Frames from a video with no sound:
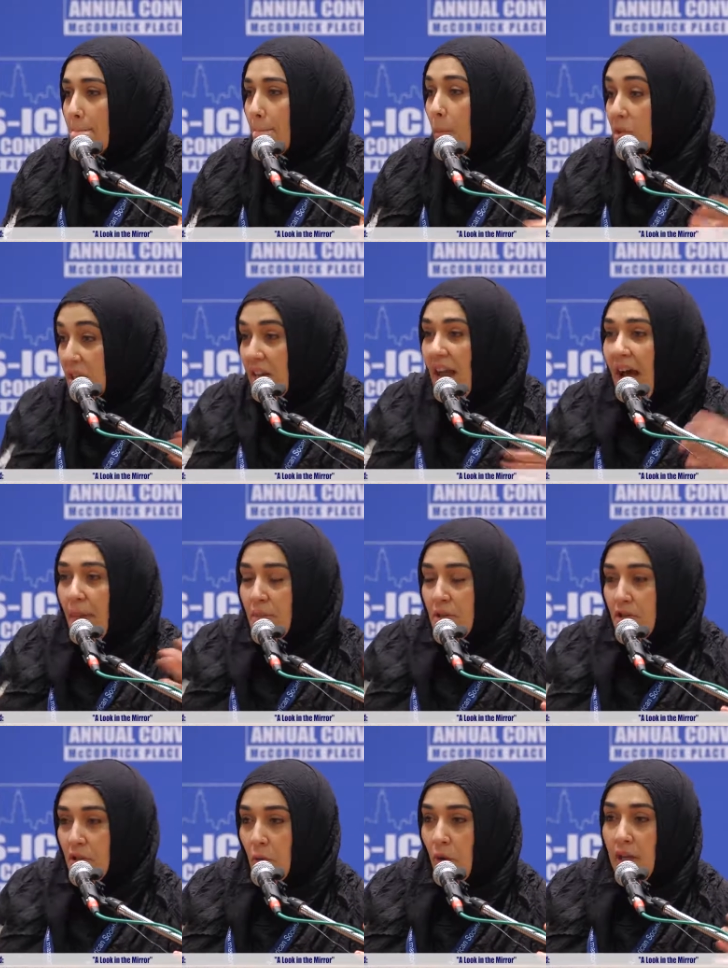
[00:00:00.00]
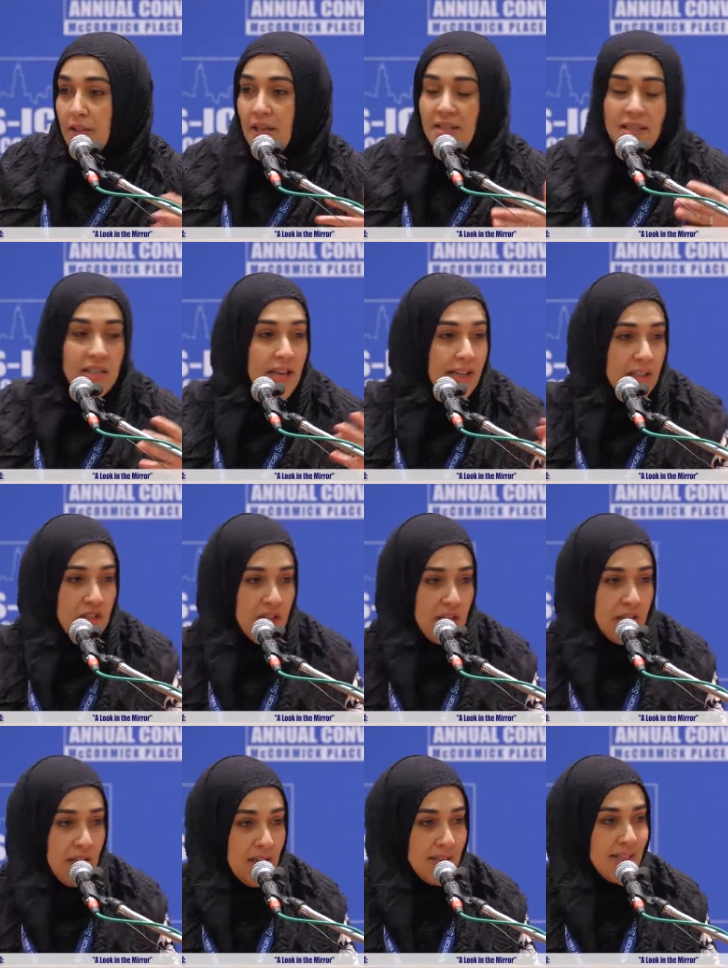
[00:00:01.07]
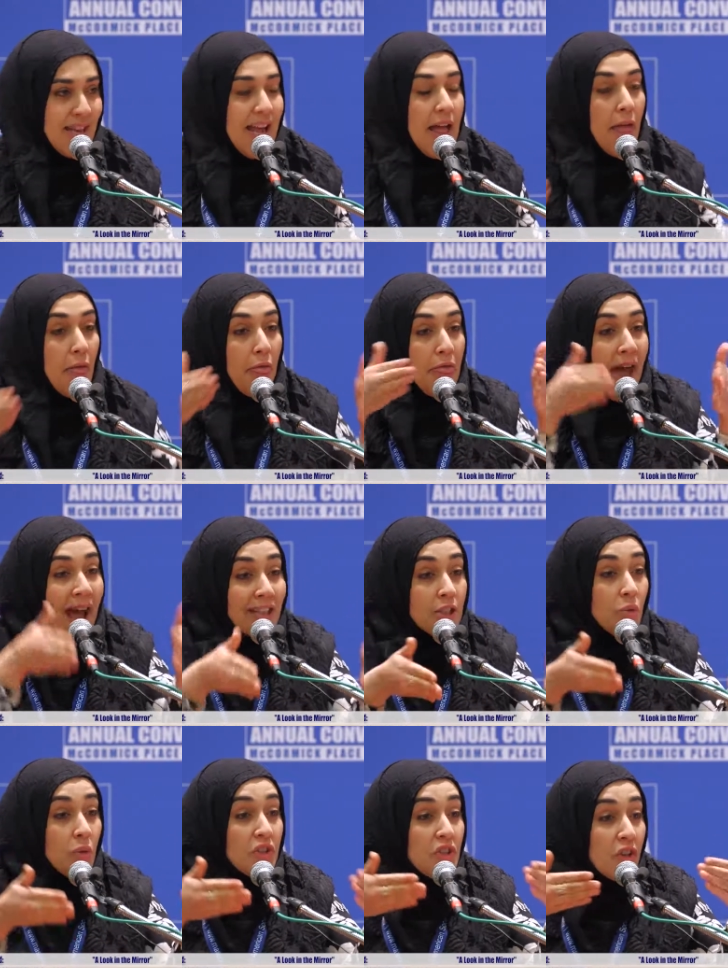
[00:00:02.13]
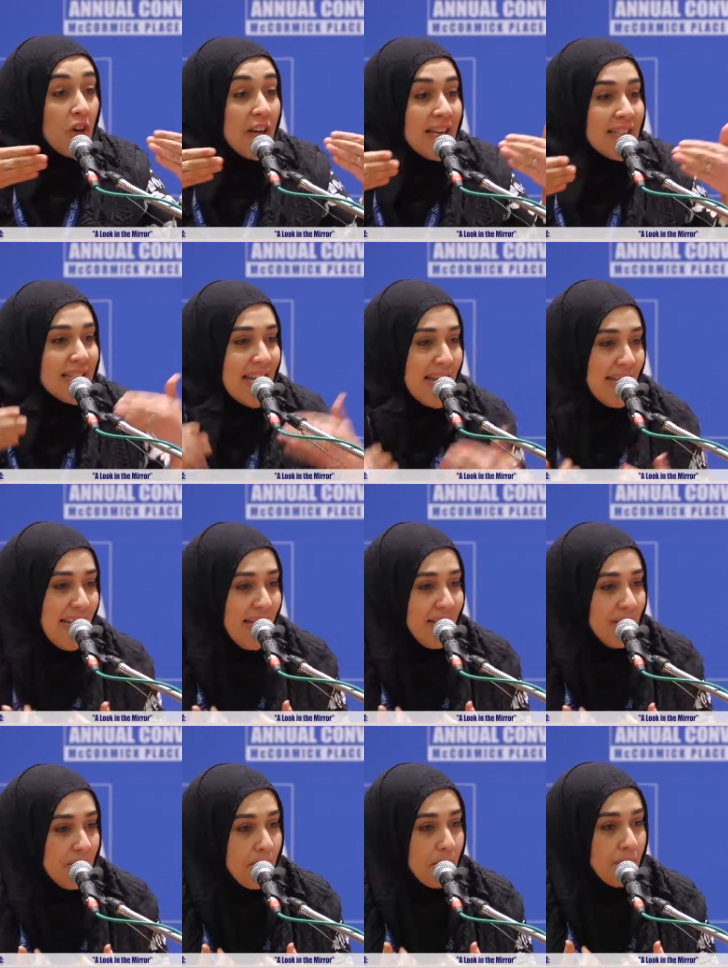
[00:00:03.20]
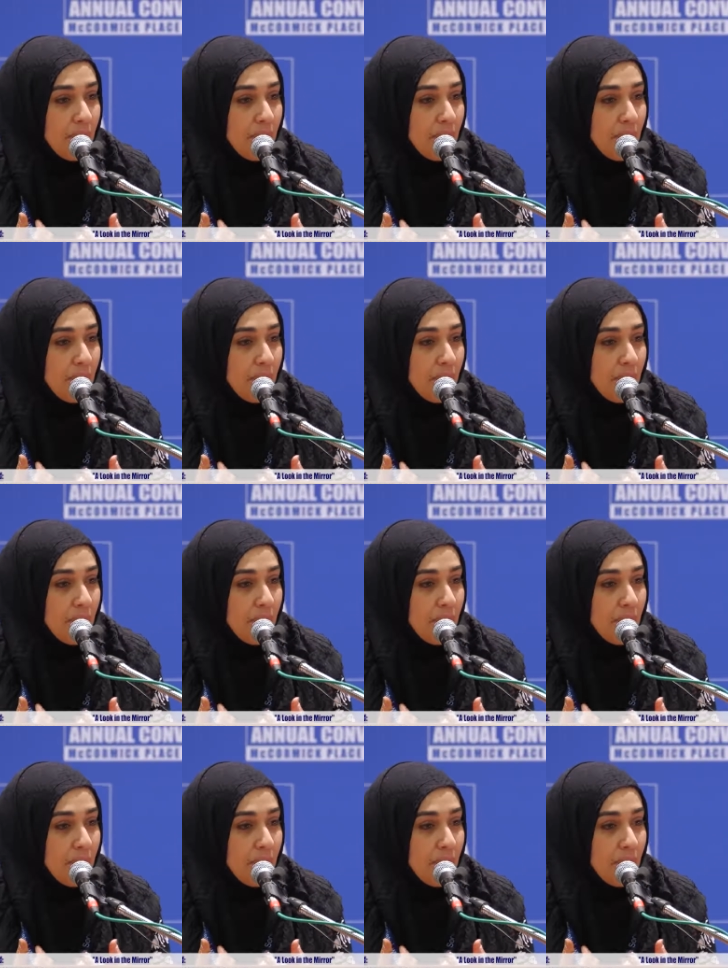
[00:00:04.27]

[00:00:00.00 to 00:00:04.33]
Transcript: What's going to happen to you? Well, it doesn't take a genius. That's what you're intaking.